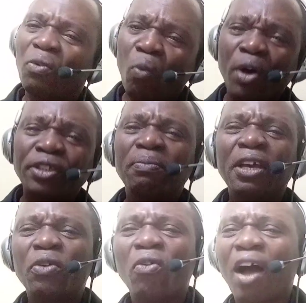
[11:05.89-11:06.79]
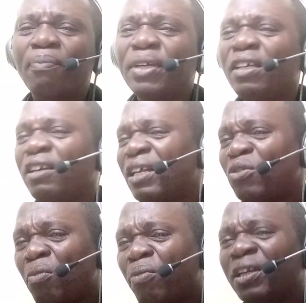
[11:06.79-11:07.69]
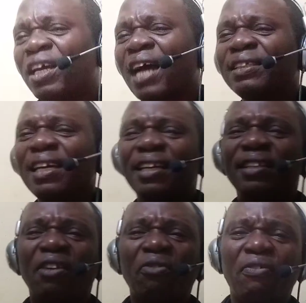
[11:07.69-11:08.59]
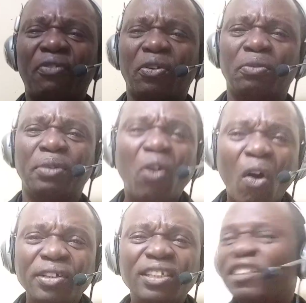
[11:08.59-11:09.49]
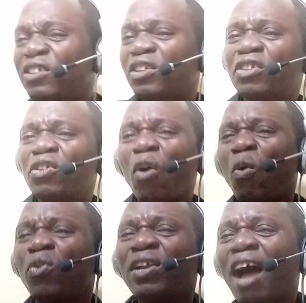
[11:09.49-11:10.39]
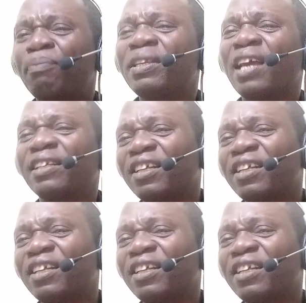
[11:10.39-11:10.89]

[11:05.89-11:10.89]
What make you happy? Nobody can take it away from you, because it is your own happiness.